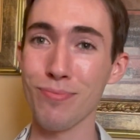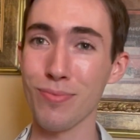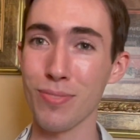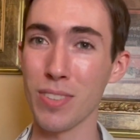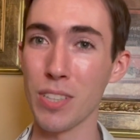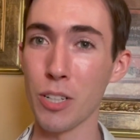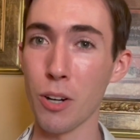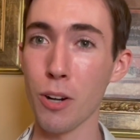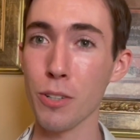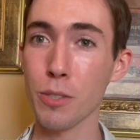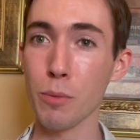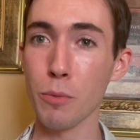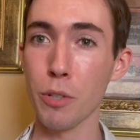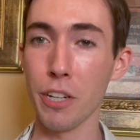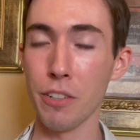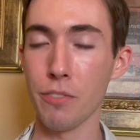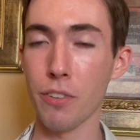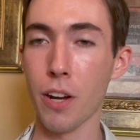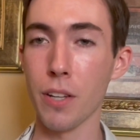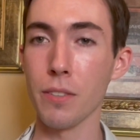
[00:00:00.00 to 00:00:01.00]
there are some
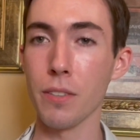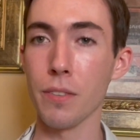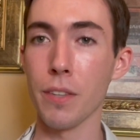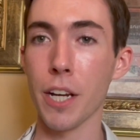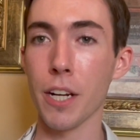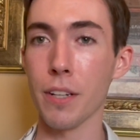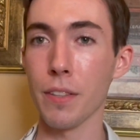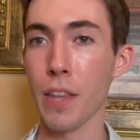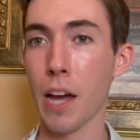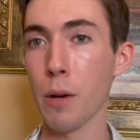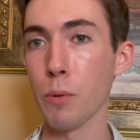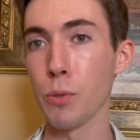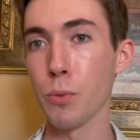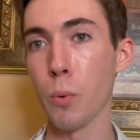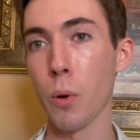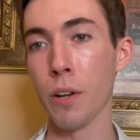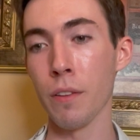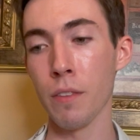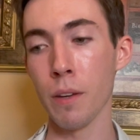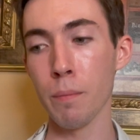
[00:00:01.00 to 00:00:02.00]
great finds on there, and that was
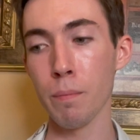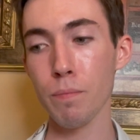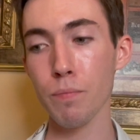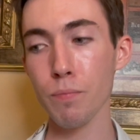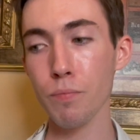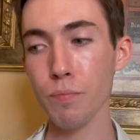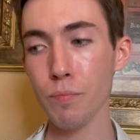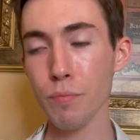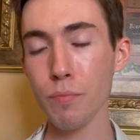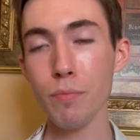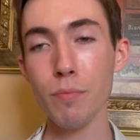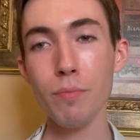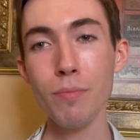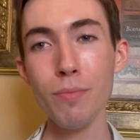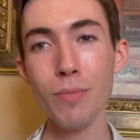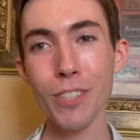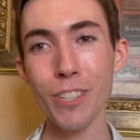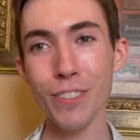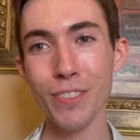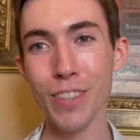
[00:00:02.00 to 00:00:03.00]
one of them.
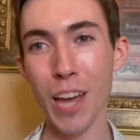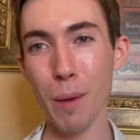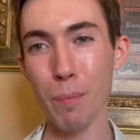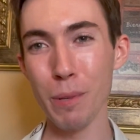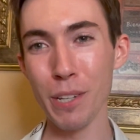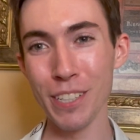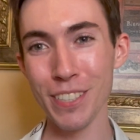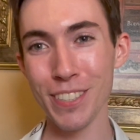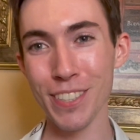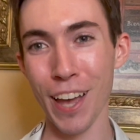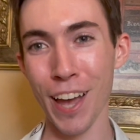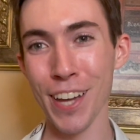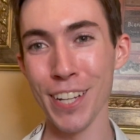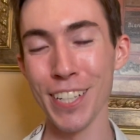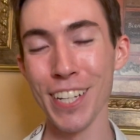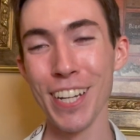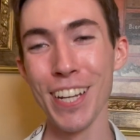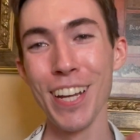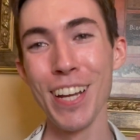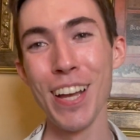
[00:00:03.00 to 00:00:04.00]
That being
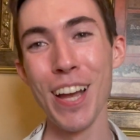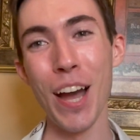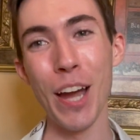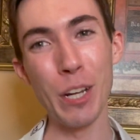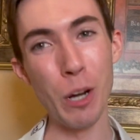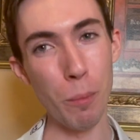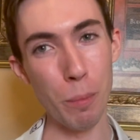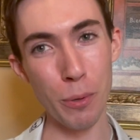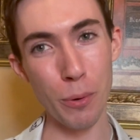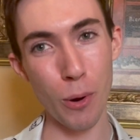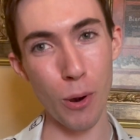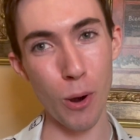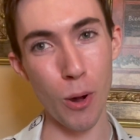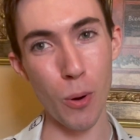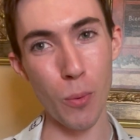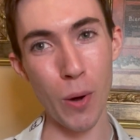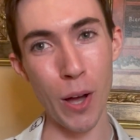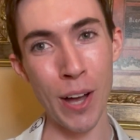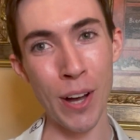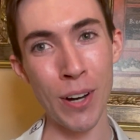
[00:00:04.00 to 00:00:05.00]
said, I hope you are
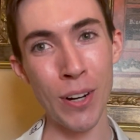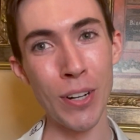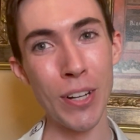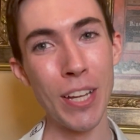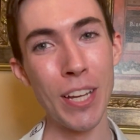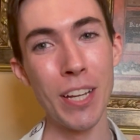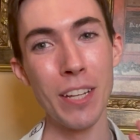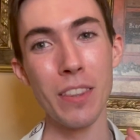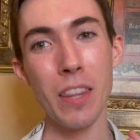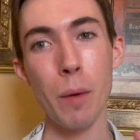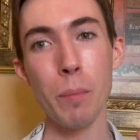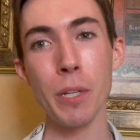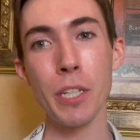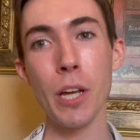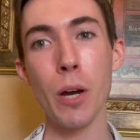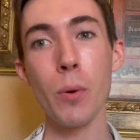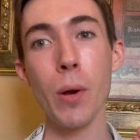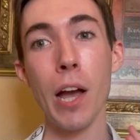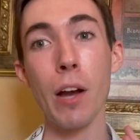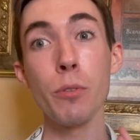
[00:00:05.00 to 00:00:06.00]
all well. Let me
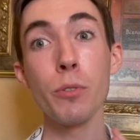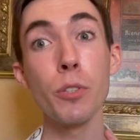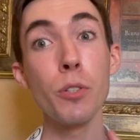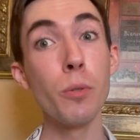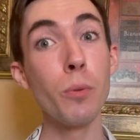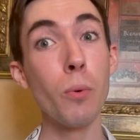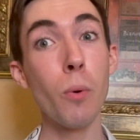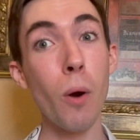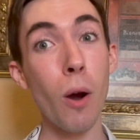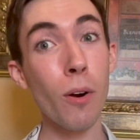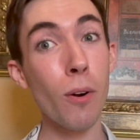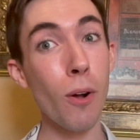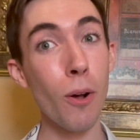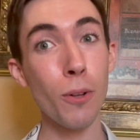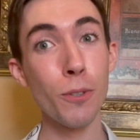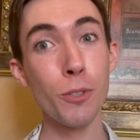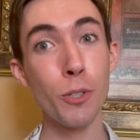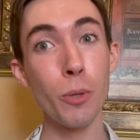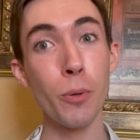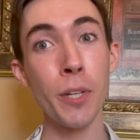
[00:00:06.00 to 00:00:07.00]
know how you are
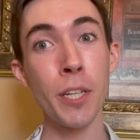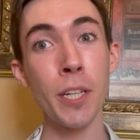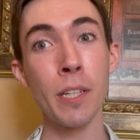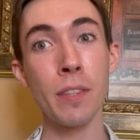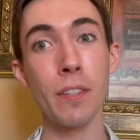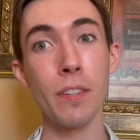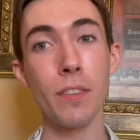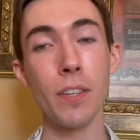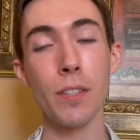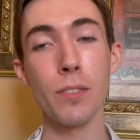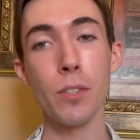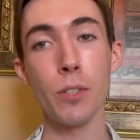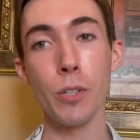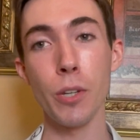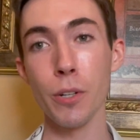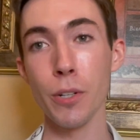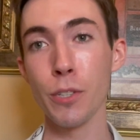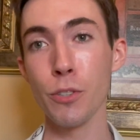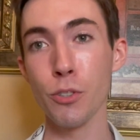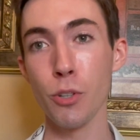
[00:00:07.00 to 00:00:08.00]
all doing and the things that
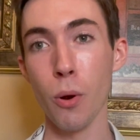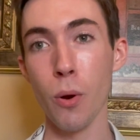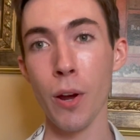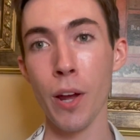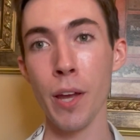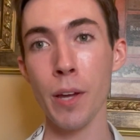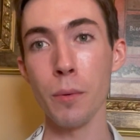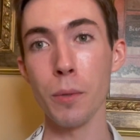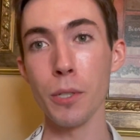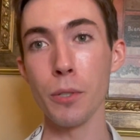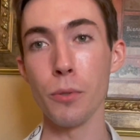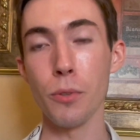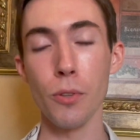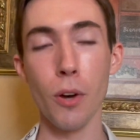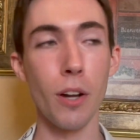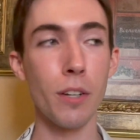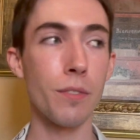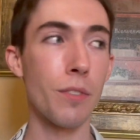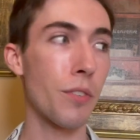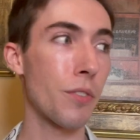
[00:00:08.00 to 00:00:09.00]
you're enjoying, what you
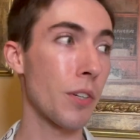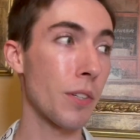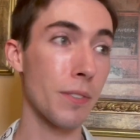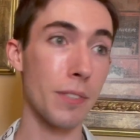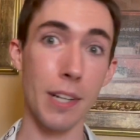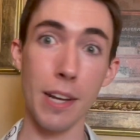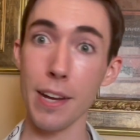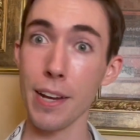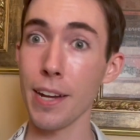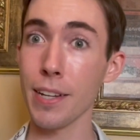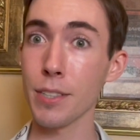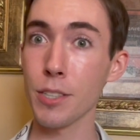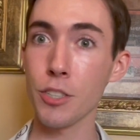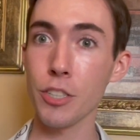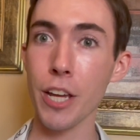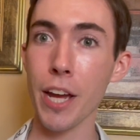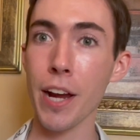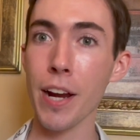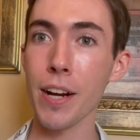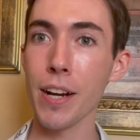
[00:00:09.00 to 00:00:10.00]
thought of the things that I had to
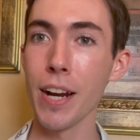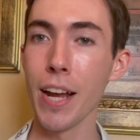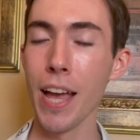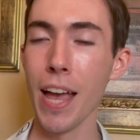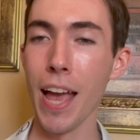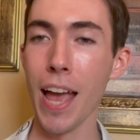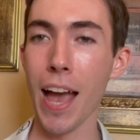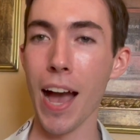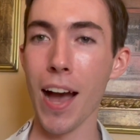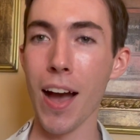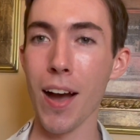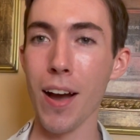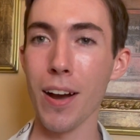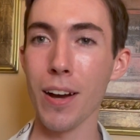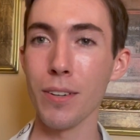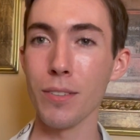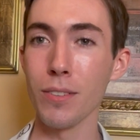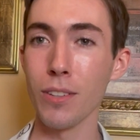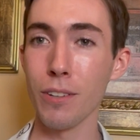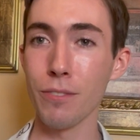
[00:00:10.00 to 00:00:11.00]
share.
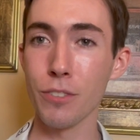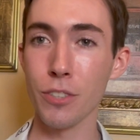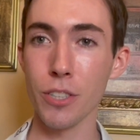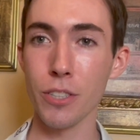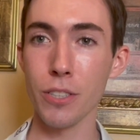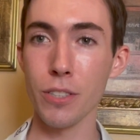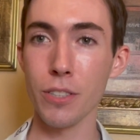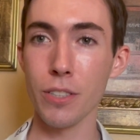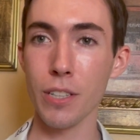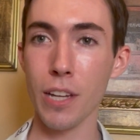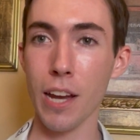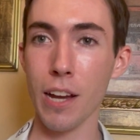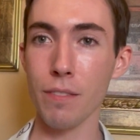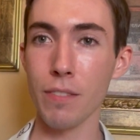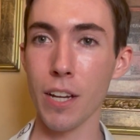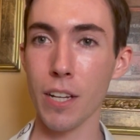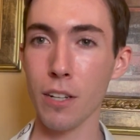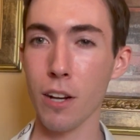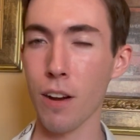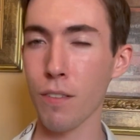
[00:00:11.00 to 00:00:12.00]
Love to have
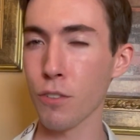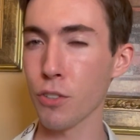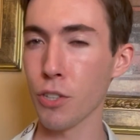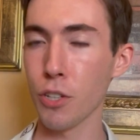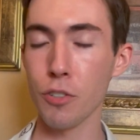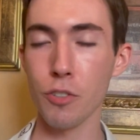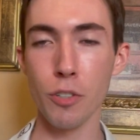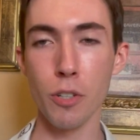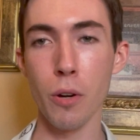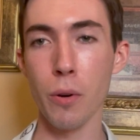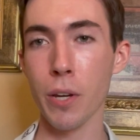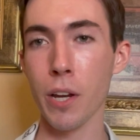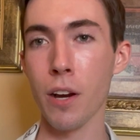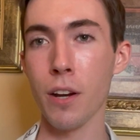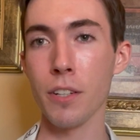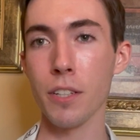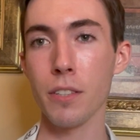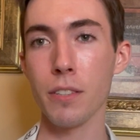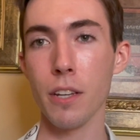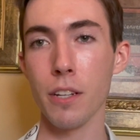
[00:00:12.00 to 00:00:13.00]
that conversation going
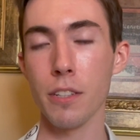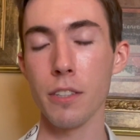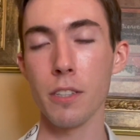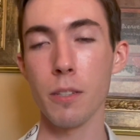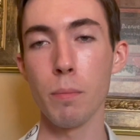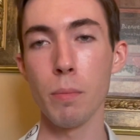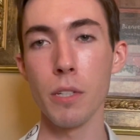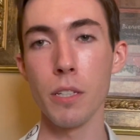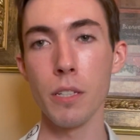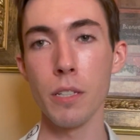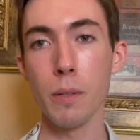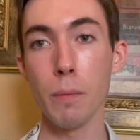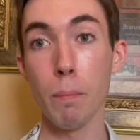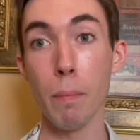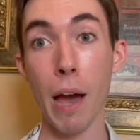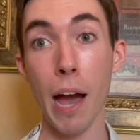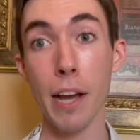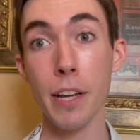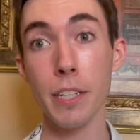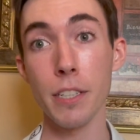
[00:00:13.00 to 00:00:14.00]
on. Excited to be
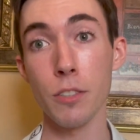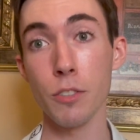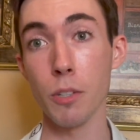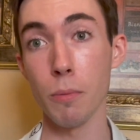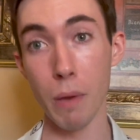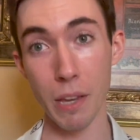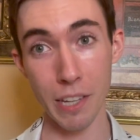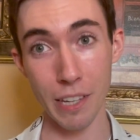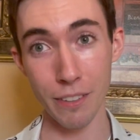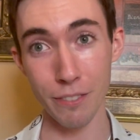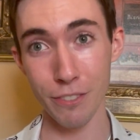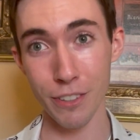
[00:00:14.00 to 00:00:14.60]
back into making